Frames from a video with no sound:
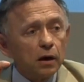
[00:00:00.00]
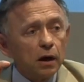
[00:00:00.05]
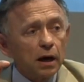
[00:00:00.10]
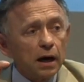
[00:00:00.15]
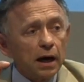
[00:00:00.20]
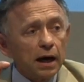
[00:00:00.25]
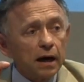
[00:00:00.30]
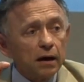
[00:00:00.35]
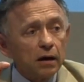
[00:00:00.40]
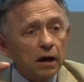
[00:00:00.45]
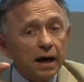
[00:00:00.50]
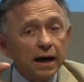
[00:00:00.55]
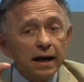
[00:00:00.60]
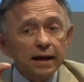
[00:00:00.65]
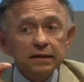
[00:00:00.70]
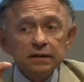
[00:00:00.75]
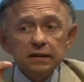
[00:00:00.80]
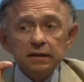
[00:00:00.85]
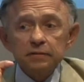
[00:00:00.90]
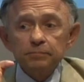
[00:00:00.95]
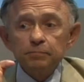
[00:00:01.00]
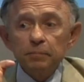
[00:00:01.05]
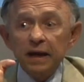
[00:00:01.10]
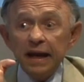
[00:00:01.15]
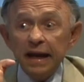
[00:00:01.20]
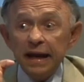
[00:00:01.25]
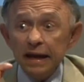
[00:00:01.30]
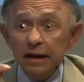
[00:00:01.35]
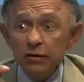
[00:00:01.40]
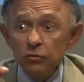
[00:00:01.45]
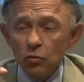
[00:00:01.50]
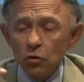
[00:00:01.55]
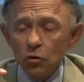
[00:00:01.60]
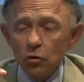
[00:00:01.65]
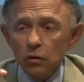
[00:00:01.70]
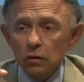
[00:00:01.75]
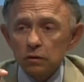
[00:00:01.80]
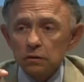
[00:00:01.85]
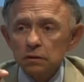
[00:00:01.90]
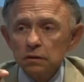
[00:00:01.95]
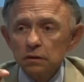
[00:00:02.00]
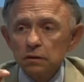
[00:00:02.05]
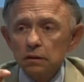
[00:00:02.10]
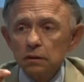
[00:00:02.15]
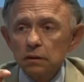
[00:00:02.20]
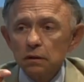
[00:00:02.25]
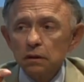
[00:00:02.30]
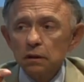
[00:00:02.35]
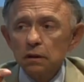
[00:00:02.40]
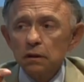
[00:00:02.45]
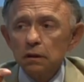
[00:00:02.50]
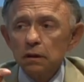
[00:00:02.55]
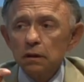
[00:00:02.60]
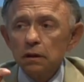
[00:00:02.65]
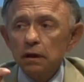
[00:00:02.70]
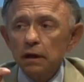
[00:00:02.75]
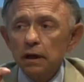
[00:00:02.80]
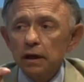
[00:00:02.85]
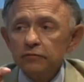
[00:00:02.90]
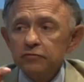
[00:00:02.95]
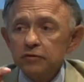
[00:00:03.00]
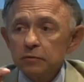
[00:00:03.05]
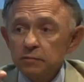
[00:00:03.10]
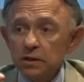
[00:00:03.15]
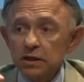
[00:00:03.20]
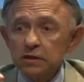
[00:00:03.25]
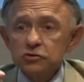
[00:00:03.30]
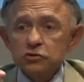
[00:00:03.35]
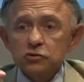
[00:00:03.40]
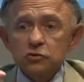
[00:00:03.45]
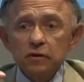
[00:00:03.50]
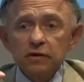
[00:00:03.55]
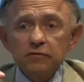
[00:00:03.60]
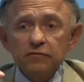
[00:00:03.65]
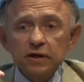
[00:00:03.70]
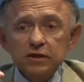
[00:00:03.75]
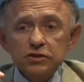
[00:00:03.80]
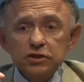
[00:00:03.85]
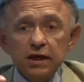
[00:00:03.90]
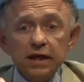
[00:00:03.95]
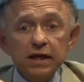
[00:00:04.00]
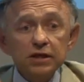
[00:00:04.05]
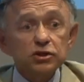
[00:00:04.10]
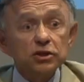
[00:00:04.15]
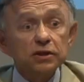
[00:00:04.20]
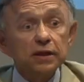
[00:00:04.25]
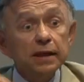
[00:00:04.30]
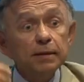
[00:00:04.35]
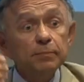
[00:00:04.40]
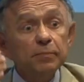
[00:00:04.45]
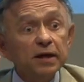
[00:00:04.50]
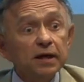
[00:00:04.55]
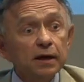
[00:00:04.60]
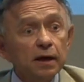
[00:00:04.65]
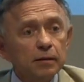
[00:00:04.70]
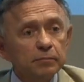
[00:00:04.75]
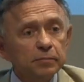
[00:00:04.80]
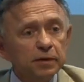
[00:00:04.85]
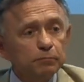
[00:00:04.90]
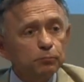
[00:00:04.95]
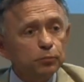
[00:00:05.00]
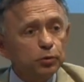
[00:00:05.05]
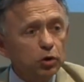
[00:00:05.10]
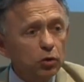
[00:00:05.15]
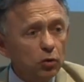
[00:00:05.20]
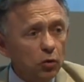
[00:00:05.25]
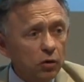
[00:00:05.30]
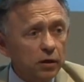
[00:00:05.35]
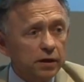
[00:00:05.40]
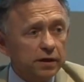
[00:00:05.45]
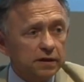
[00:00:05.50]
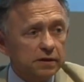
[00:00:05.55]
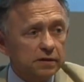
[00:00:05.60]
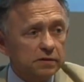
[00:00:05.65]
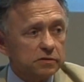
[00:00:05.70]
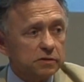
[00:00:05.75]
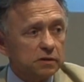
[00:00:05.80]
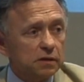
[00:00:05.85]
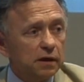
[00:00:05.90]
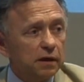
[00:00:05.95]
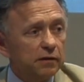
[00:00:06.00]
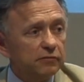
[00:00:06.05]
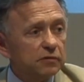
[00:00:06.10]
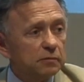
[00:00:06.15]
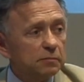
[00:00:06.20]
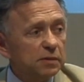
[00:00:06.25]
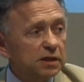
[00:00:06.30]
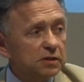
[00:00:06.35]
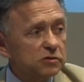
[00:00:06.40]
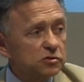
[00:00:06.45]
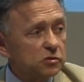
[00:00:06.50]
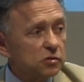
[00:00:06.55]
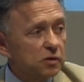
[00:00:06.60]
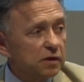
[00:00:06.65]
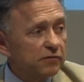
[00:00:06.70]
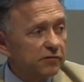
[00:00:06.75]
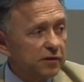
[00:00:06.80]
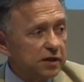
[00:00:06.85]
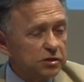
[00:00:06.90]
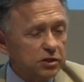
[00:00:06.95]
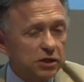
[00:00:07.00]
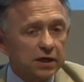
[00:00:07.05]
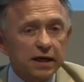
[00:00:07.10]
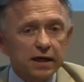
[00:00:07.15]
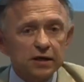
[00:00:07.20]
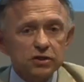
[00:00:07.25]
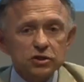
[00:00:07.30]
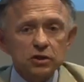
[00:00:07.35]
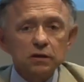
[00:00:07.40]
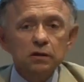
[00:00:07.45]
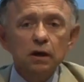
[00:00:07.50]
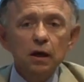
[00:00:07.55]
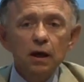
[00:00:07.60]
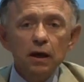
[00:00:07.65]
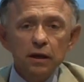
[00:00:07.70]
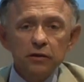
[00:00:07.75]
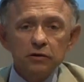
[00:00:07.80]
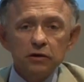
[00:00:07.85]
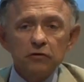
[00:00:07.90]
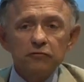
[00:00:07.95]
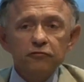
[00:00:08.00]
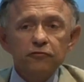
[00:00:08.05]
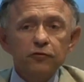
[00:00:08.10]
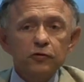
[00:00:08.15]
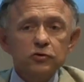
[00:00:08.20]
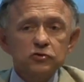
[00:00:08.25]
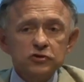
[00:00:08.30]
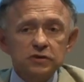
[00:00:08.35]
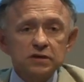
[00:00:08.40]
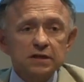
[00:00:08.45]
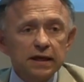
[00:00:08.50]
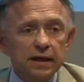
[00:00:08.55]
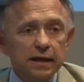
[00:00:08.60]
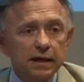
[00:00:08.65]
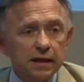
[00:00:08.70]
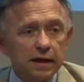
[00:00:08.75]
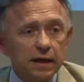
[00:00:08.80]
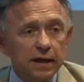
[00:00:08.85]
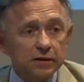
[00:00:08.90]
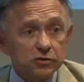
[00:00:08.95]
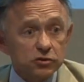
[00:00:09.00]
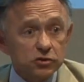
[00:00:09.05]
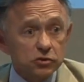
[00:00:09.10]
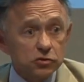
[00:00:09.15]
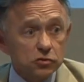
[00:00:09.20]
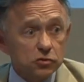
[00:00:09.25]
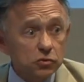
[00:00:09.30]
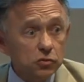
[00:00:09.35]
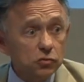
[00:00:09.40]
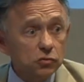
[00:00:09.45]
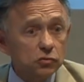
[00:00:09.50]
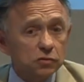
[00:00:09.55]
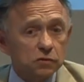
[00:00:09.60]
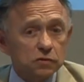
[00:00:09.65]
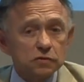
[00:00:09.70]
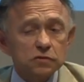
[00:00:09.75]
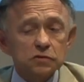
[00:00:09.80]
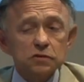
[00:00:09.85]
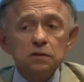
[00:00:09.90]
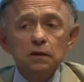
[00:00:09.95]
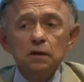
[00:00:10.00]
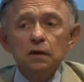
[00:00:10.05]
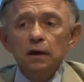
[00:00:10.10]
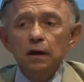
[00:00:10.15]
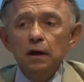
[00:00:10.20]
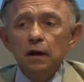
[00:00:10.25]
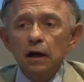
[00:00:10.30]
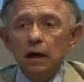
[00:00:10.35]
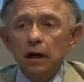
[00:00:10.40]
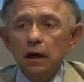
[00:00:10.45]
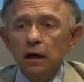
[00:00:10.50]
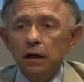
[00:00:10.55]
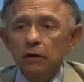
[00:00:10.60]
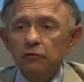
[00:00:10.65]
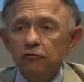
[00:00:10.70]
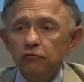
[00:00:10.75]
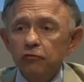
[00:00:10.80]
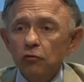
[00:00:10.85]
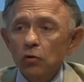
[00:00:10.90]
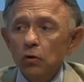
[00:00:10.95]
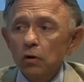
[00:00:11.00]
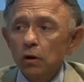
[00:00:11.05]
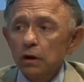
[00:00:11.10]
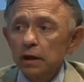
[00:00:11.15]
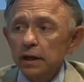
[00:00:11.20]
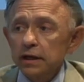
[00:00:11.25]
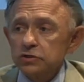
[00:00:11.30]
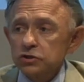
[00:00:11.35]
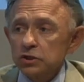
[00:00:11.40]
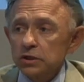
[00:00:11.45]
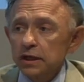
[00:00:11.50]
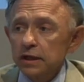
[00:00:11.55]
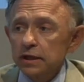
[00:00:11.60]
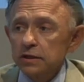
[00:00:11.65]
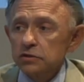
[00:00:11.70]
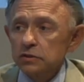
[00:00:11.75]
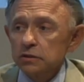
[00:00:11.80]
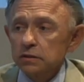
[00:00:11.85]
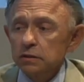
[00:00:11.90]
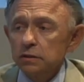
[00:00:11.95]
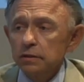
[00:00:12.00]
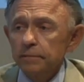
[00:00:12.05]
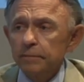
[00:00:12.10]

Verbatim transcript: are on the payroll of the Ministry of Education. They become employees of the Ministry of Education their first day as students uh, for education.